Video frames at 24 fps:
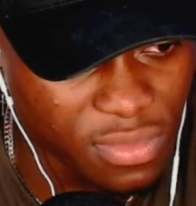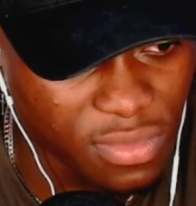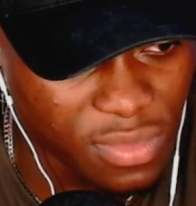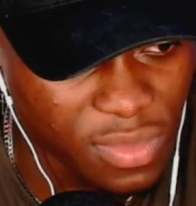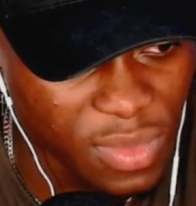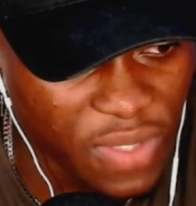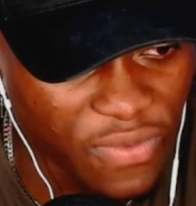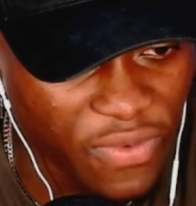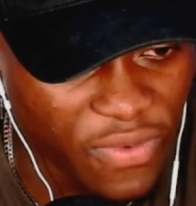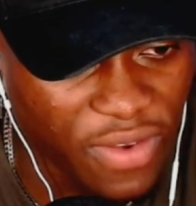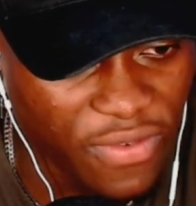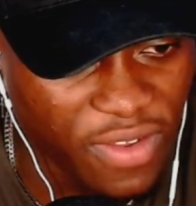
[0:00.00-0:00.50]

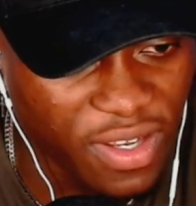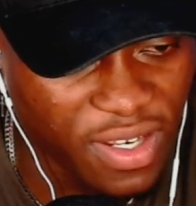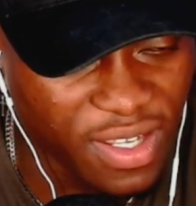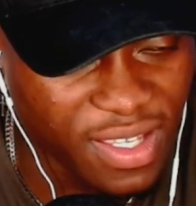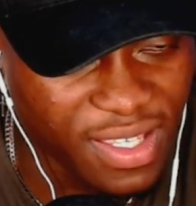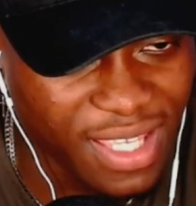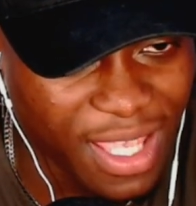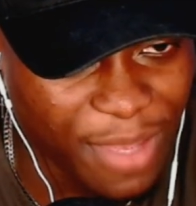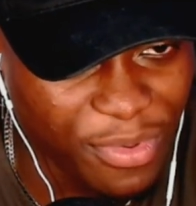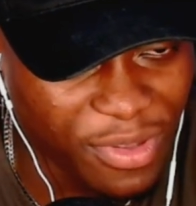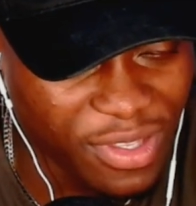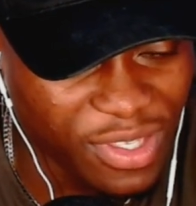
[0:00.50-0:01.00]
If anything
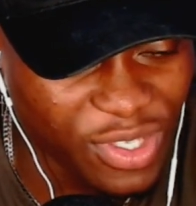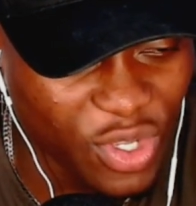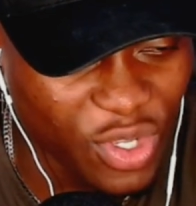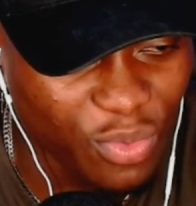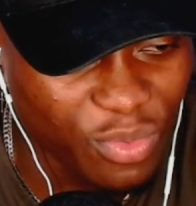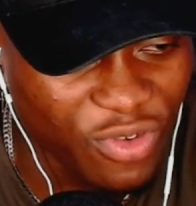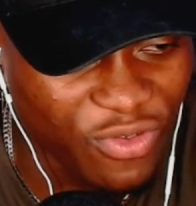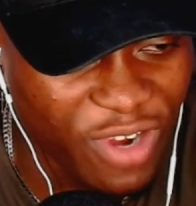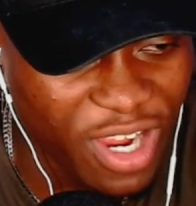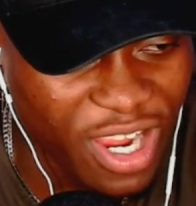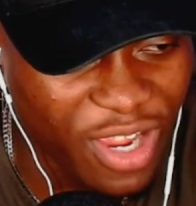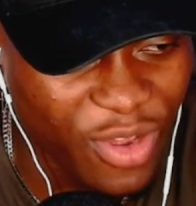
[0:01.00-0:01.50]
does happen, tell
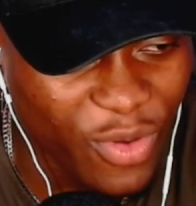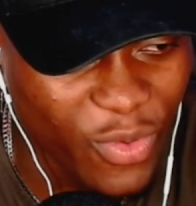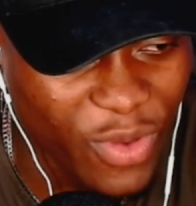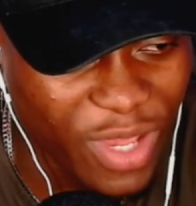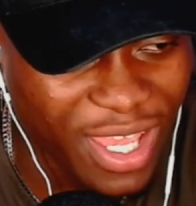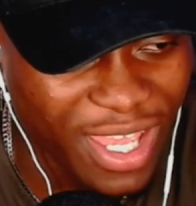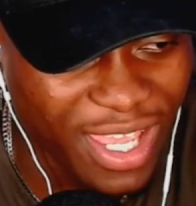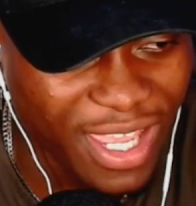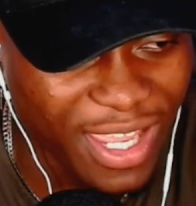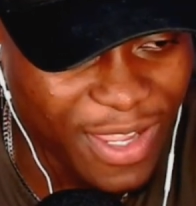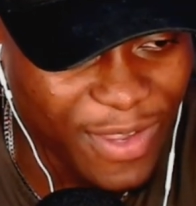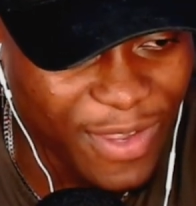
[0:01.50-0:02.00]
me right
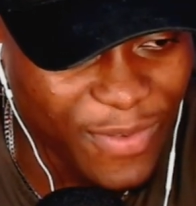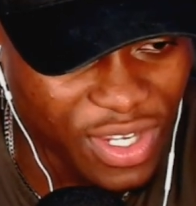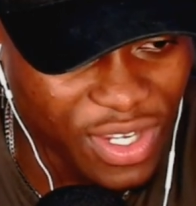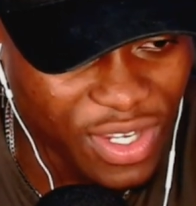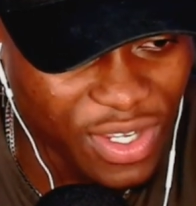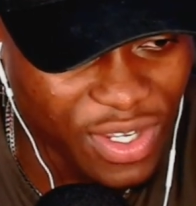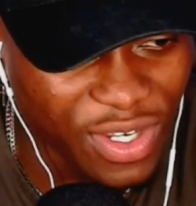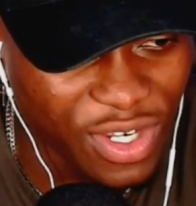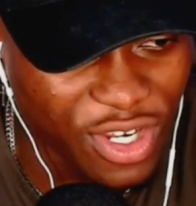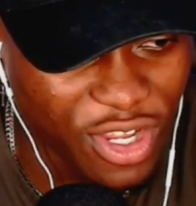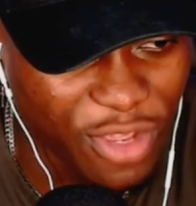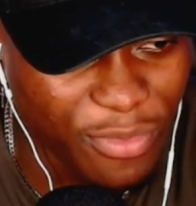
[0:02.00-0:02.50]
away.
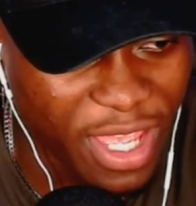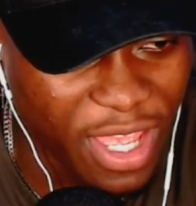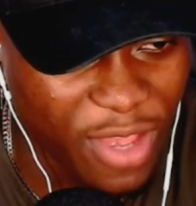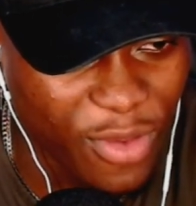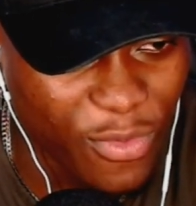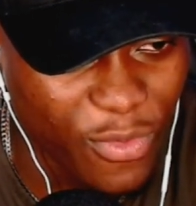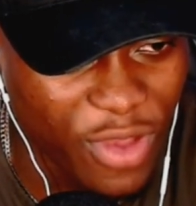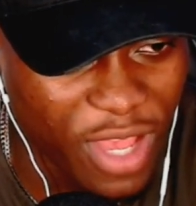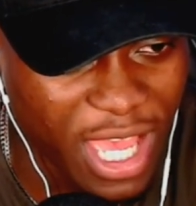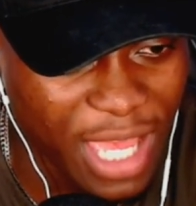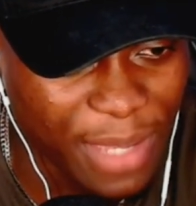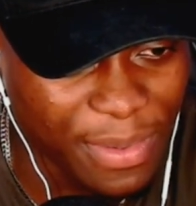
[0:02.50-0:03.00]
No matter
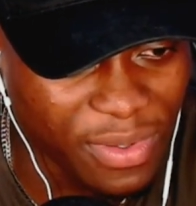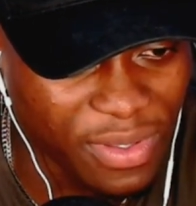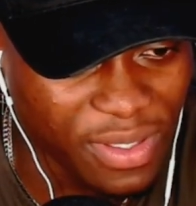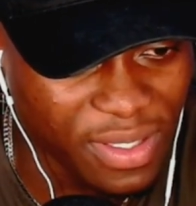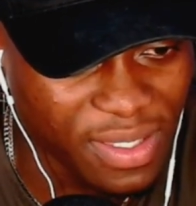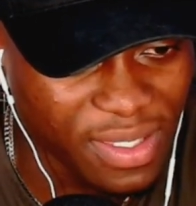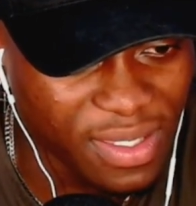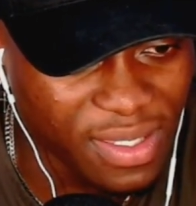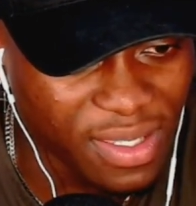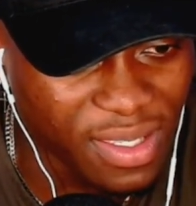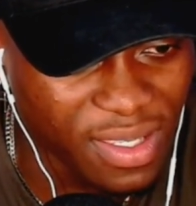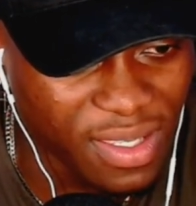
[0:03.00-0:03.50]
what
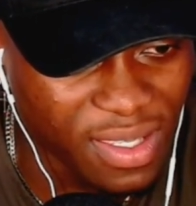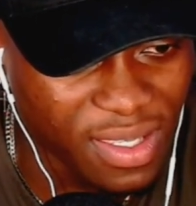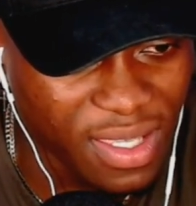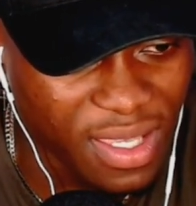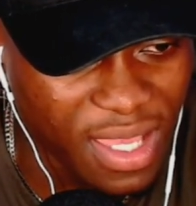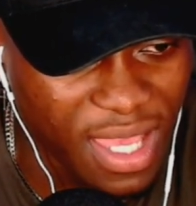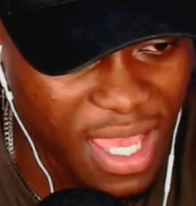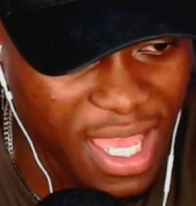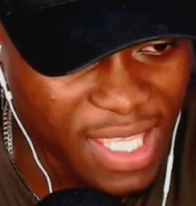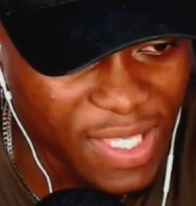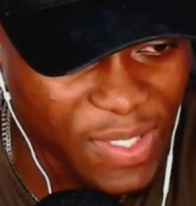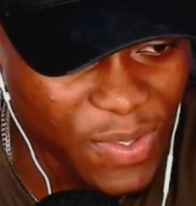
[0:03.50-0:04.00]
happens.
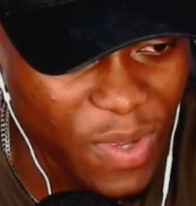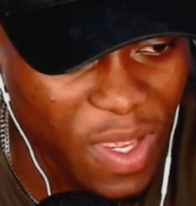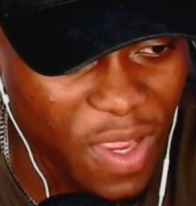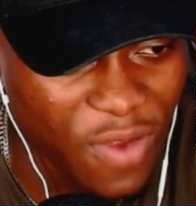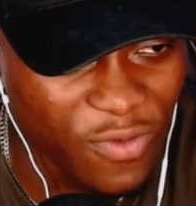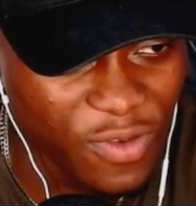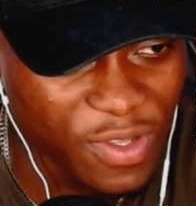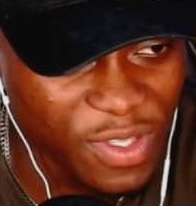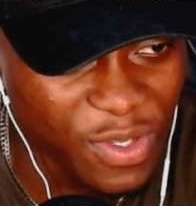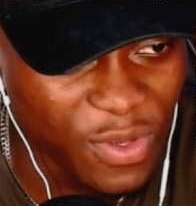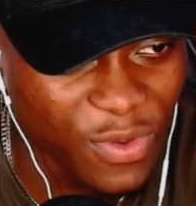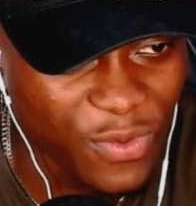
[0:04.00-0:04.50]
I swear I'll
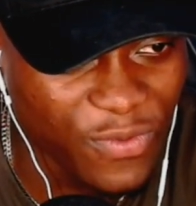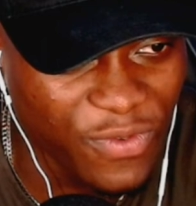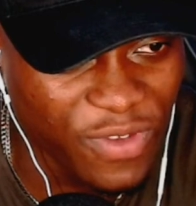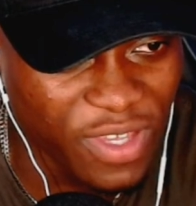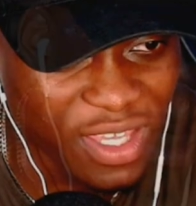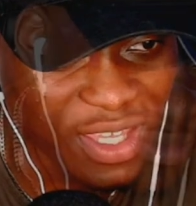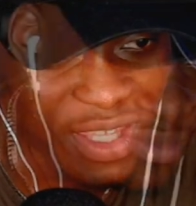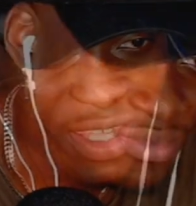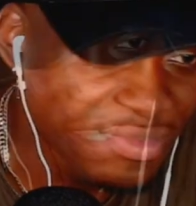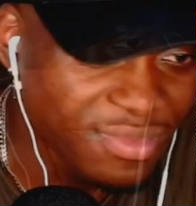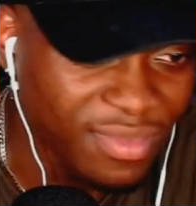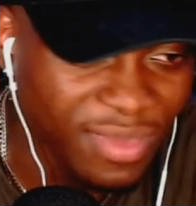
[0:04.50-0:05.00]
resolve
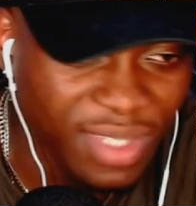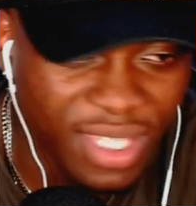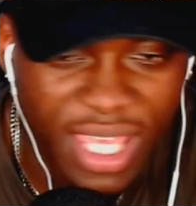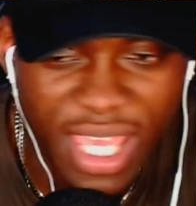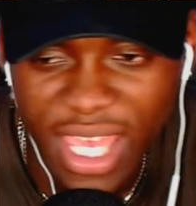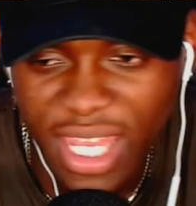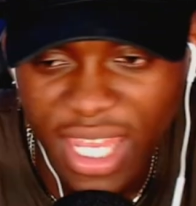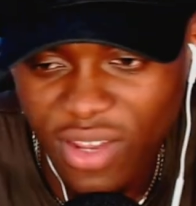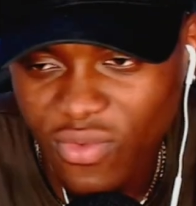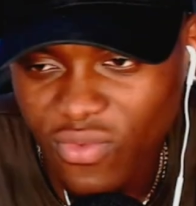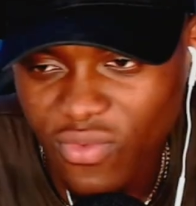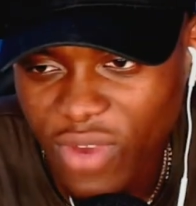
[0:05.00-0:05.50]
it.
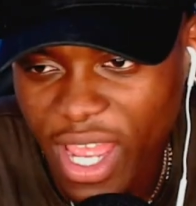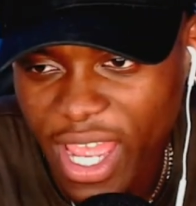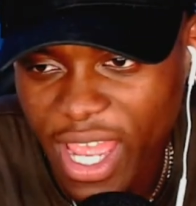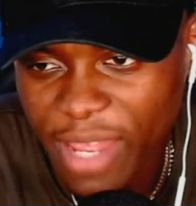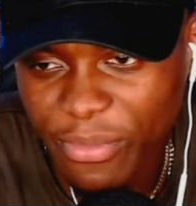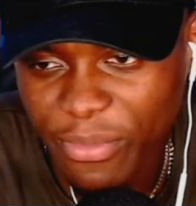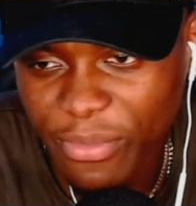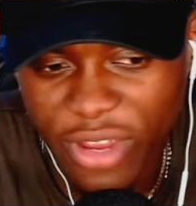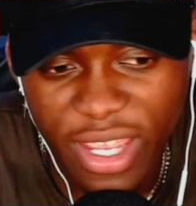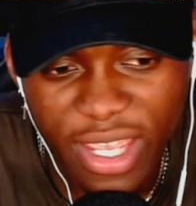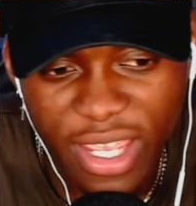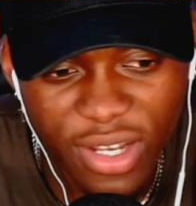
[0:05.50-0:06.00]
Yeah, don't worry. I
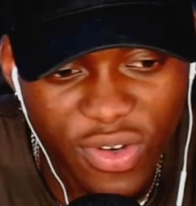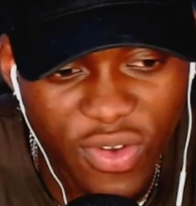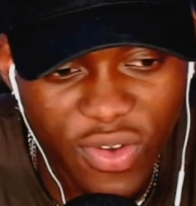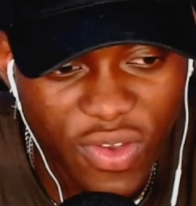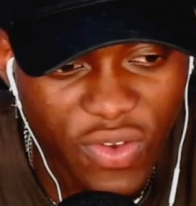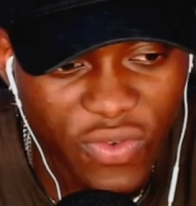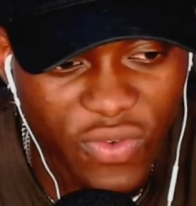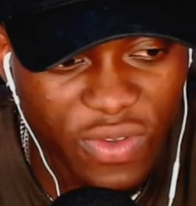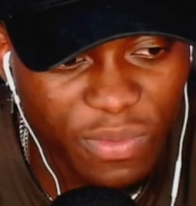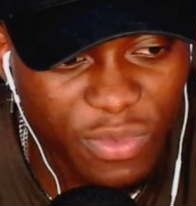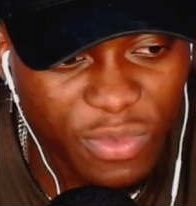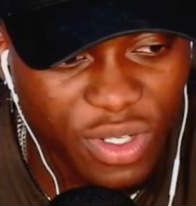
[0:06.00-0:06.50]
ain't breaking no
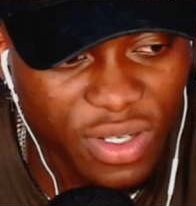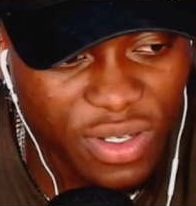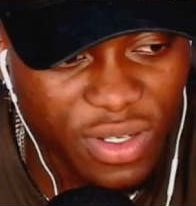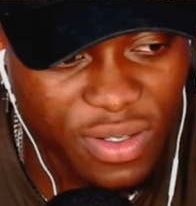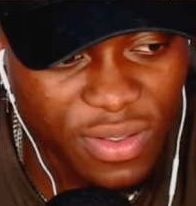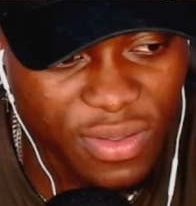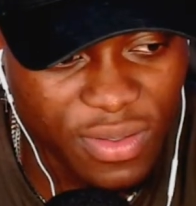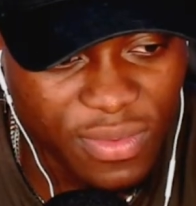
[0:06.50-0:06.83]
agreement.